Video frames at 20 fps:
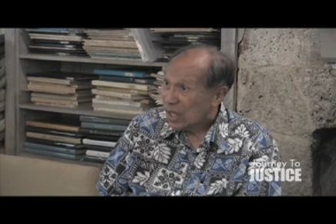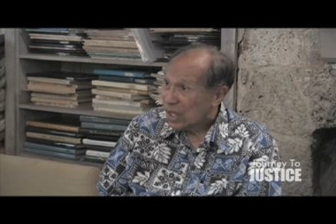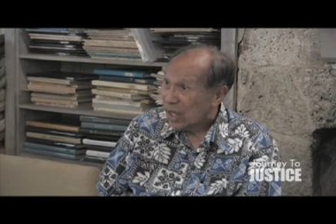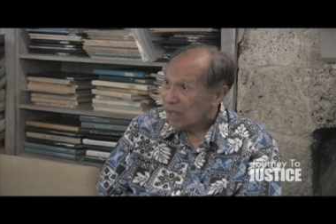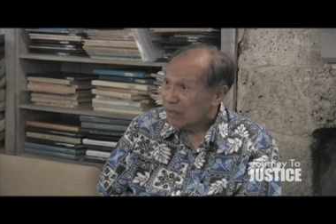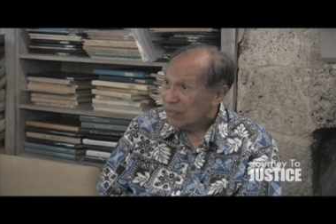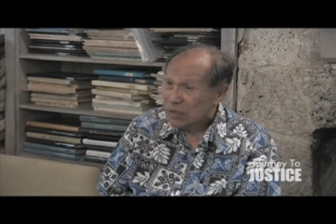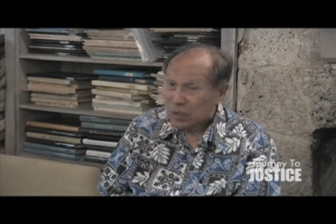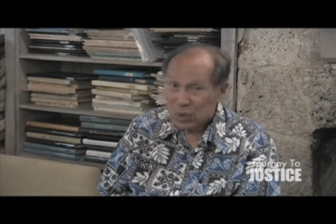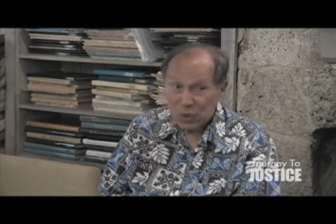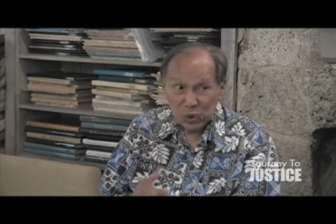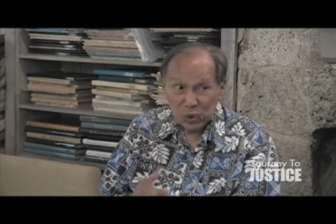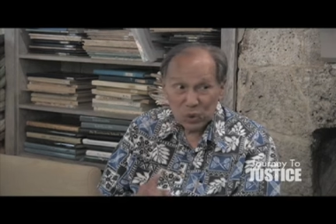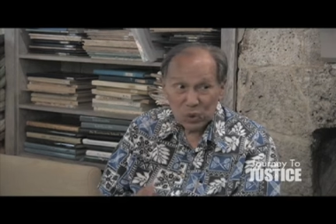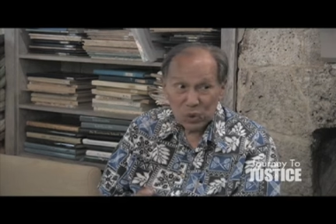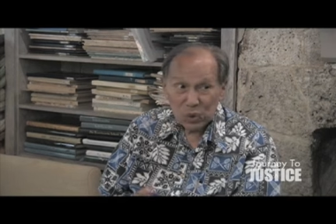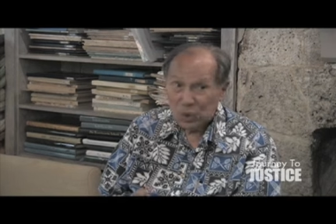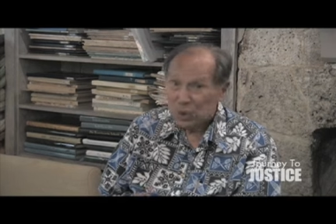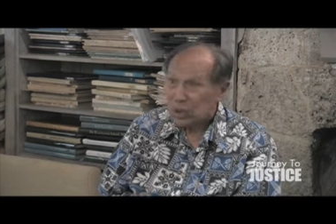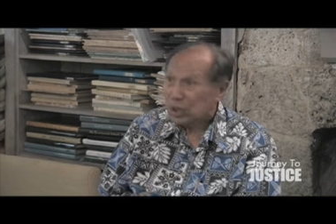I have to show
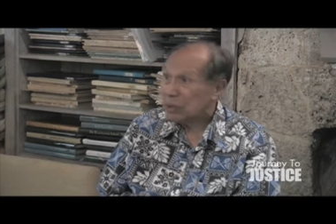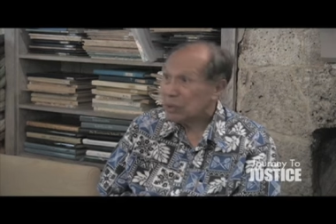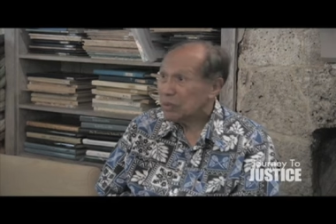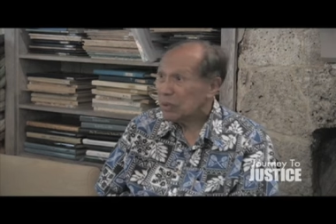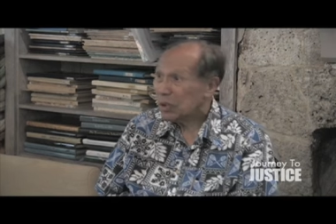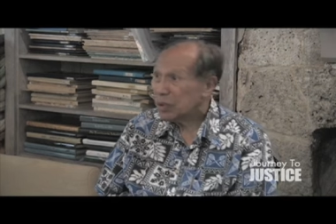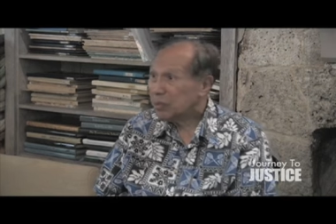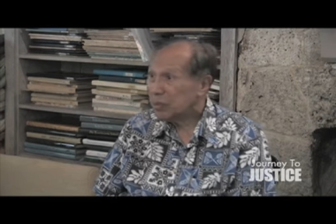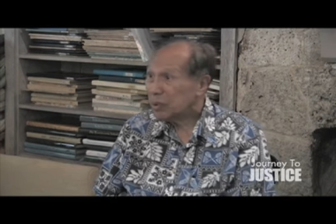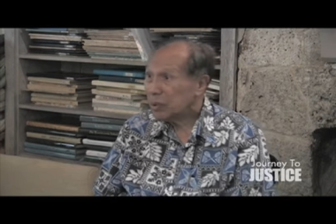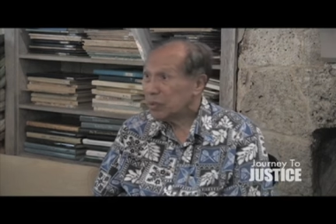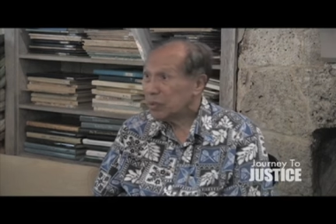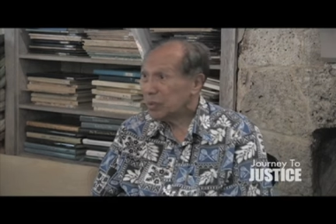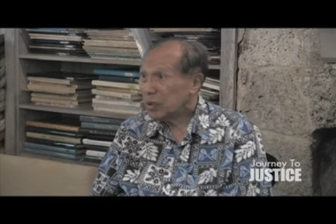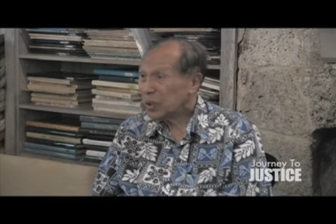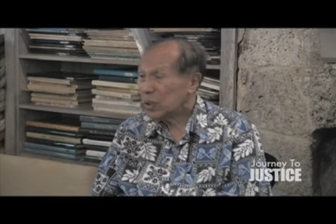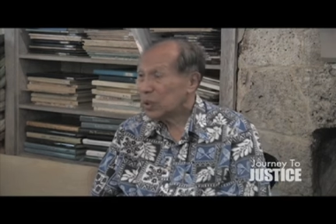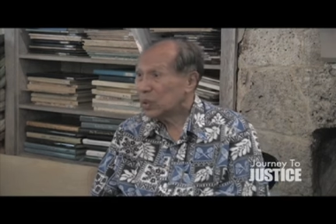you some of the people yeah.